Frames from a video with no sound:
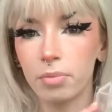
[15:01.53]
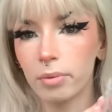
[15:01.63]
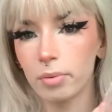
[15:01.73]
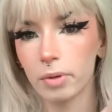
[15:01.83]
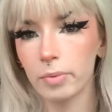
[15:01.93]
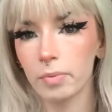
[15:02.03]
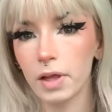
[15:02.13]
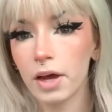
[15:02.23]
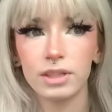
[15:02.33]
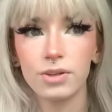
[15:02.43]
blah, blah, blah,
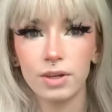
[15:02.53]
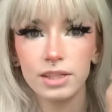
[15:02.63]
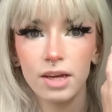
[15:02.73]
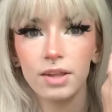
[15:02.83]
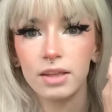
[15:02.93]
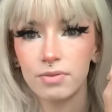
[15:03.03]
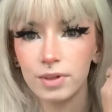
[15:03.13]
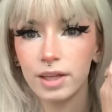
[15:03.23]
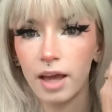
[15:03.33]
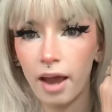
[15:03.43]
blah, blah. You can tell that they
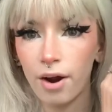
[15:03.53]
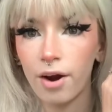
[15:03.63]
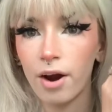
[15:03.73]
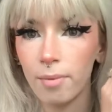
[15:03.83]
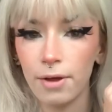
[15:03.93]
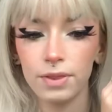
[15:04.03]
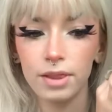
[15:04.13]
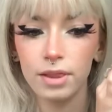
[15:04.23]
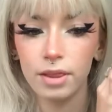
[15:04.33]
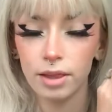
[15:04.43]
really care
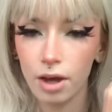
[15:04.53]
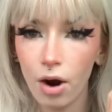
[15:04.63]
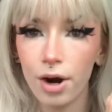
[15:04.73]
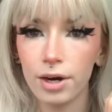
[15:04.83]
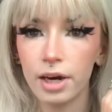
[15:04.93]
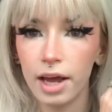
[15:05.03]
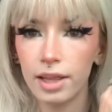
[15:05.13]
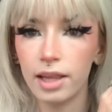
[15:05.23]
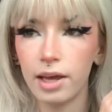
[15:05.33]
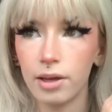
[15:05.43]
about the art
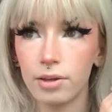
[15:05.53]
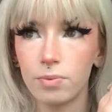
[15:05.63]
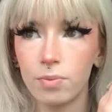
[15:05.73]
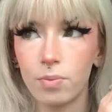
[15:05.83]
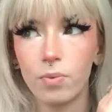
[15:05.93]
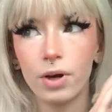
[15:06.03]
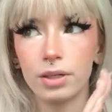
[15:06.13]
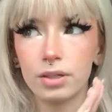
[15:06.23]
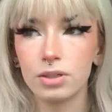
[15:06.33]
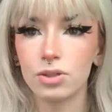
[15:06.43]
and they
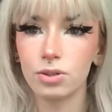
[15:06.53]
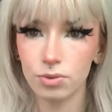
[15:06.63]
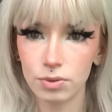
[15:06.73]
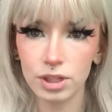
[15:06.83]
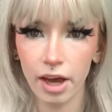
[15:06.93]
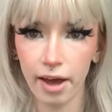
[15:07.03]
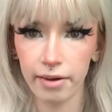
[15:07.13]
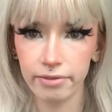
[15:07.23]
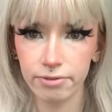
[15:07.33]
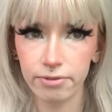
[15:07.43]
want you to
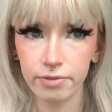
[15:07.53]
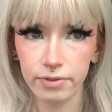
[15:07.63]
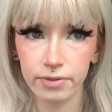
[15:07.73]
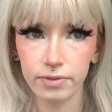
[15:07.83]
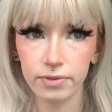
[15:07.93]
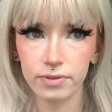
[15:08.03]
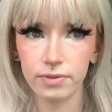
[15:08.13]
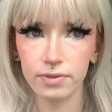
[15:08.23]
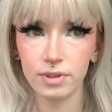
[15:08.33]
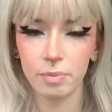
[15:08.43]
have
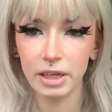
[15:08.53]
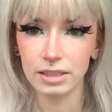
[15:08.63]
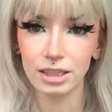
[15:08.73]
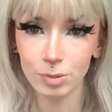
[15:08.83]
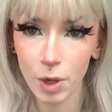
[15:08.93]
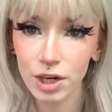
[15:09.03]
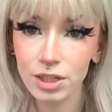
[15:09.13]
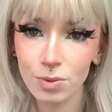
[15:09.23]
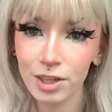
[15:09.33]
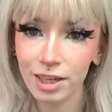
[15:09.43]
the best
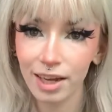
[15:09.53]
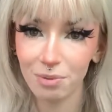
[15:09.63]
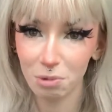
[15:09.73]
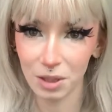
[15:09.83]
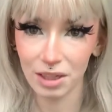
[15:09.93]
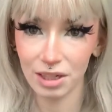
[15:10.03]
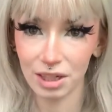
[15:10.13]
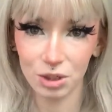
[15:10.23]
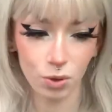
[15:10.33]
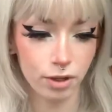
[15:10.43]
experience with it and really
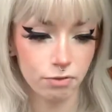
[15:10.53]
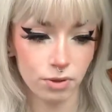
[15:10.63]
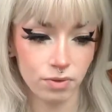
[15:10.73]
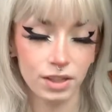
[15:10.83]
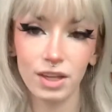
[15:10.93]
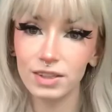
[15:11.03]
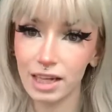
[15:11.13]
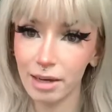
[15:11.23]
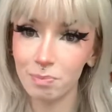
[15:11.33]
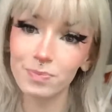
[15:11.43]
enjoy it for a really long
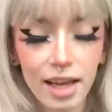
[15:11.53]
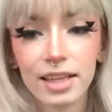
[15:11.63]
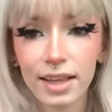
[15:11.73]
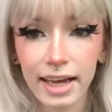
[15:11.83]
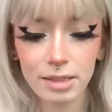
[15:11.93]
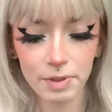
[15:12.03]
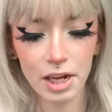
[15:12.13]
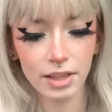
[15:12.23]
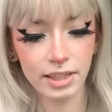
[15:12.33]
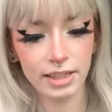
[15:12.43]
time. Last but
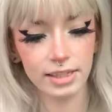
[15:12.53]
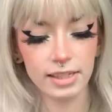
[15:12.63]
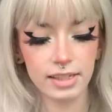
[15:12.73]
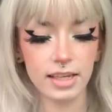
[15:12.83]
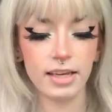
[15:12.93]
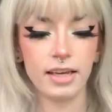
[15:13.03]
not least